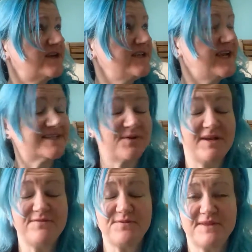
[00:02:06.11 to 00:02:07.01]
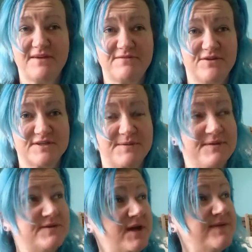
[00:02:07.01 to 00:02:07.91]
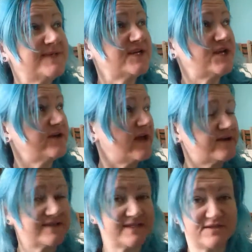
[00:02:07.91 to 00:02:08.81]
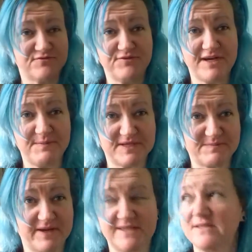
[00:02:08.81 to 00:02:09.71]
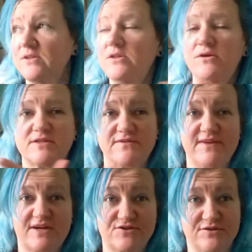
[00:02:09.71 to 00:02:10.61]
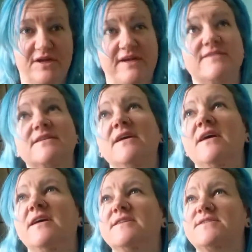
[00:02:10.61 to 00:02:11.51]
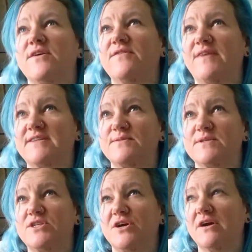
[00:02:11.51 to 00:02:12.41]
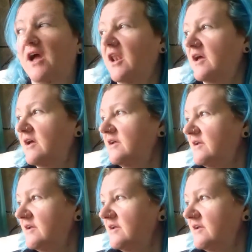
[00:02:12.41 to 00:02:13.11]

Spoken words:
So yeah, so I lived with that for a long time. And it was actually okay because this is a really big space, lots of natural light. So the fact it was a dark colour